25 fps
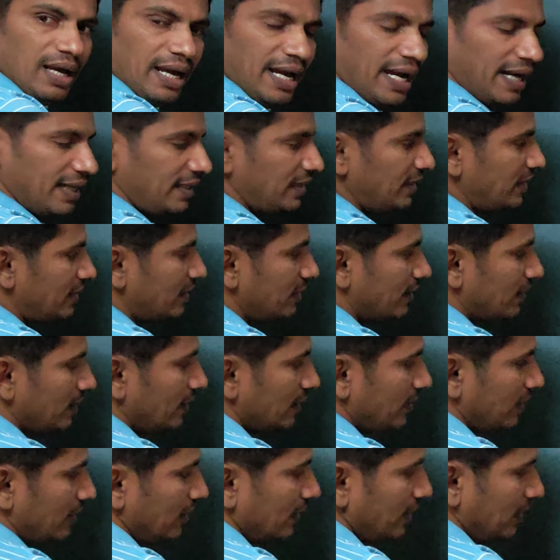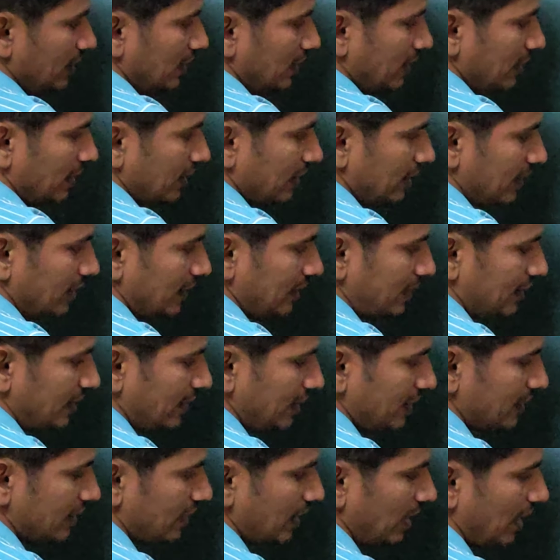and this
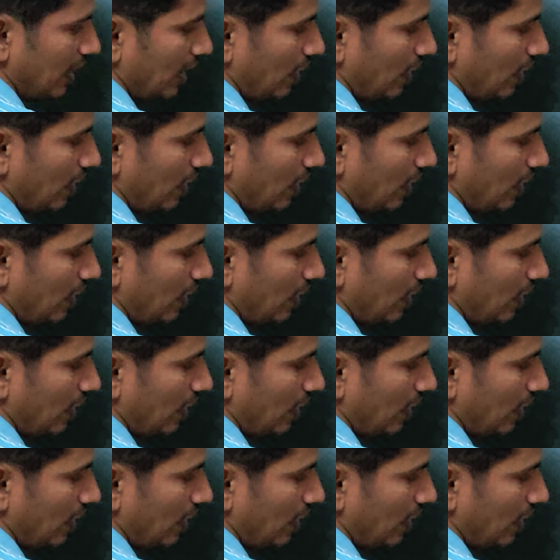is the